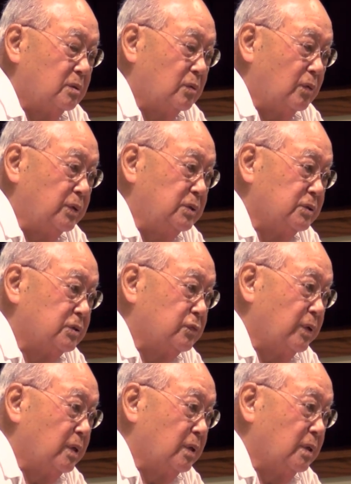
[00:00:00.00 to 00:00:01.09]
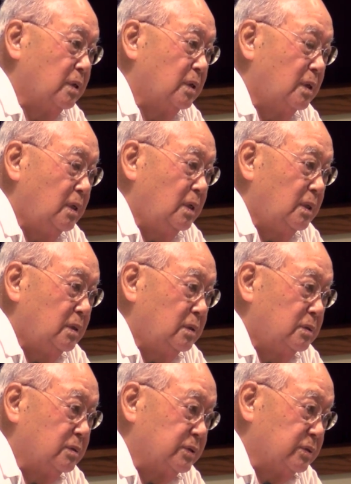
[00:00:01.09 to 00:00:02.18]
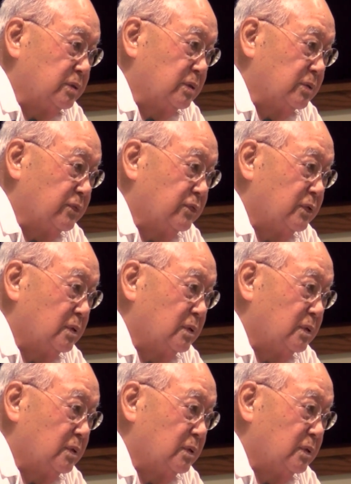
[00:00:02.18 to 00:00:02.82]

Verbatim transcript: Will you swear to serve